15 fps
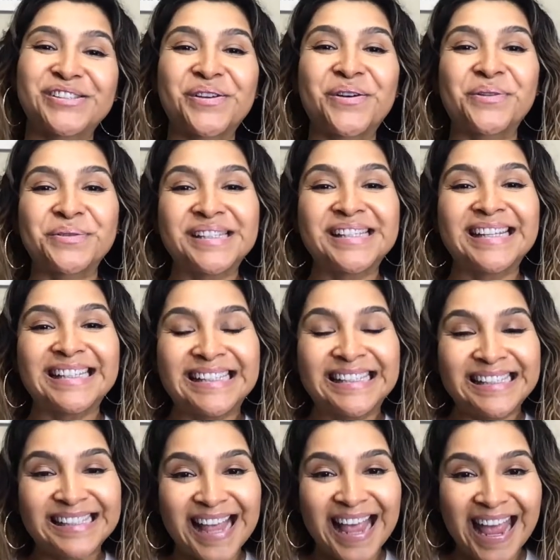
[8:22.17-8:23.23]
So
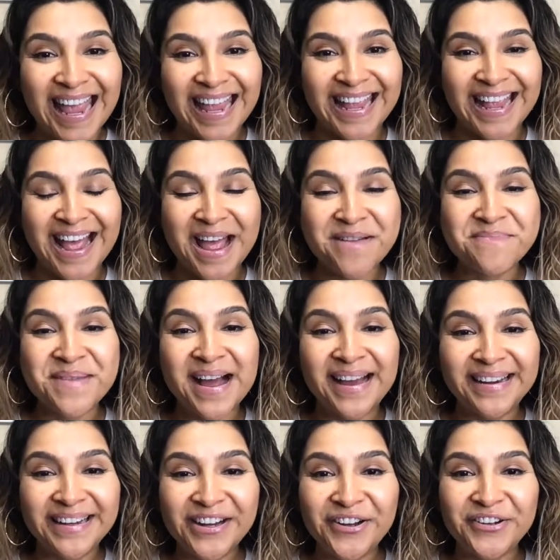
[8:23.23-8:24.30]
today I'm
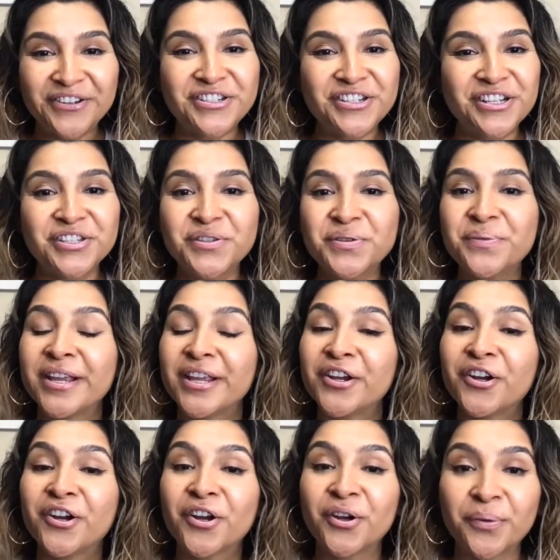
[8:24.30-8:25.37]
on here just to
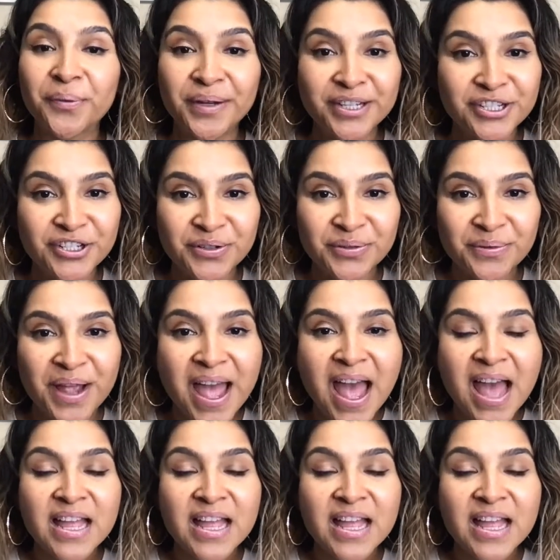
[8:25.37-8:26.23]
encourage you.